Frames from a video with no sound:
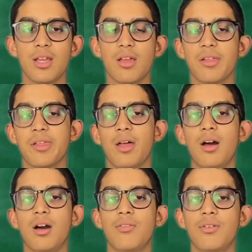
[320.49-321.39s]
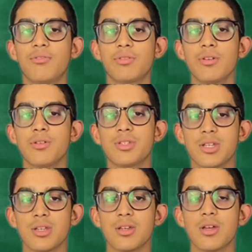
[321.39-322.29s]
is half of
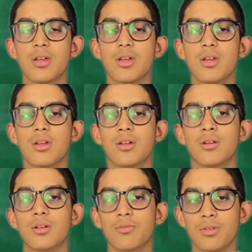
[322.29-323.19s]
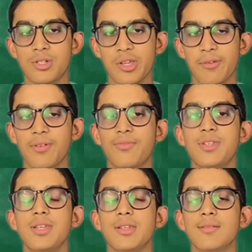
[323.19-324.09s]
30, which is
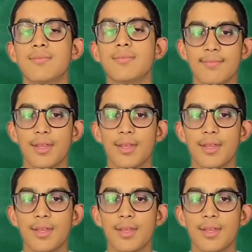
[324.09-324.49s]
15.